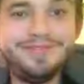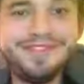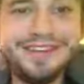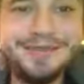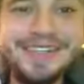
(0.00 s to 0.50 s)

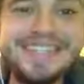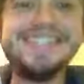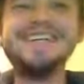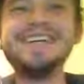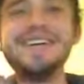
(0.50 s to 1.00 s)
I mean,
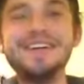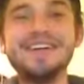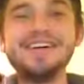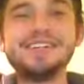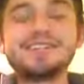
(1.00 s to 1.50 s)

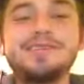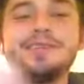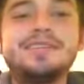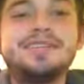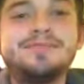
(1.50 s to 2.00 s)

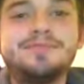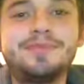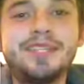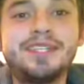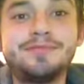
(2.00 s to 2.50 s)
so
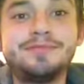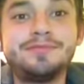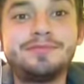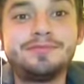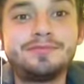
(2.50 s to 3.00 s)
yeah,
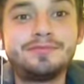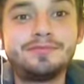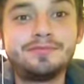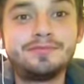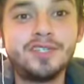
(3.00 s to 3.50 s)

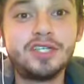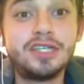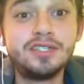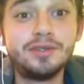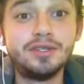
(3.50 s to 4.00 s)
look
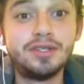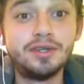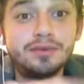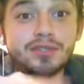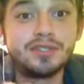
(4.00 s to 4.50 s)
into it.
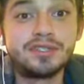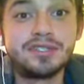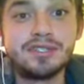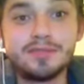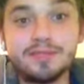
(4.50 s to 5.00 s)
Don't just
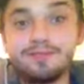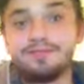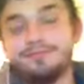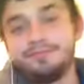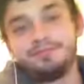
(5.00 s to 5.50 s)
accept it.
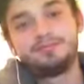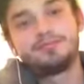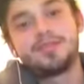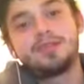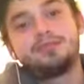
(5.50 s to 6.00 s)

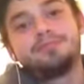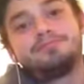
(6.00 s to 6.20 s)
All right.